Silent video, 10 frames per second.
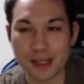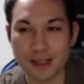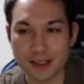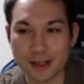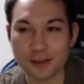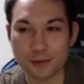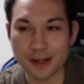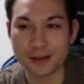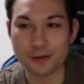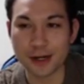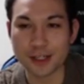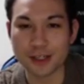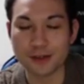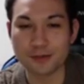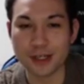is not the right
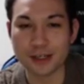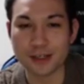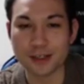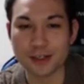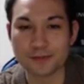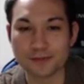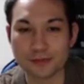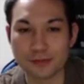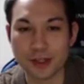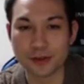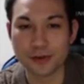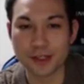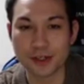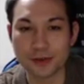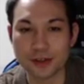direction, because the three
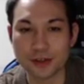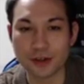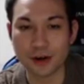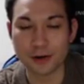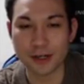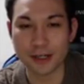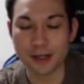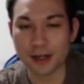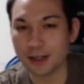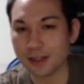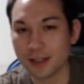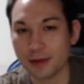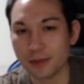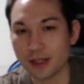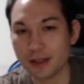stones already cannot
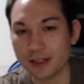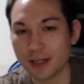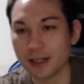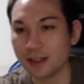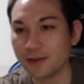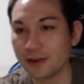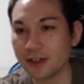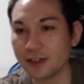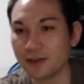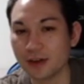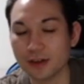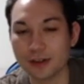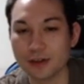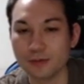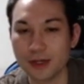escape, and this side is very strong.
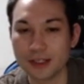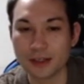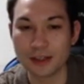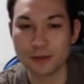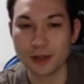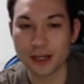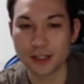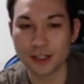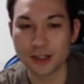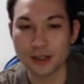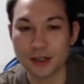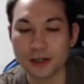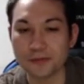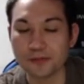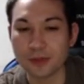So basically black should,
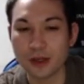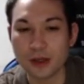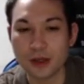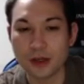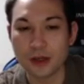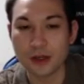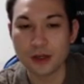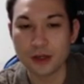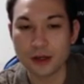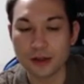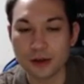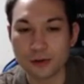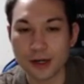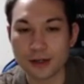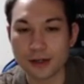the
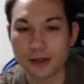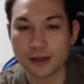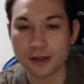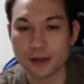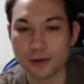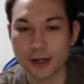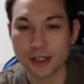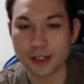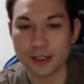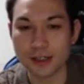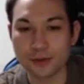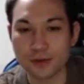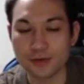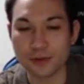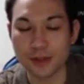correct direction is to
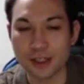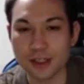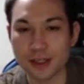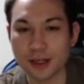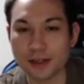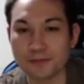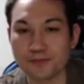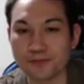move from this side.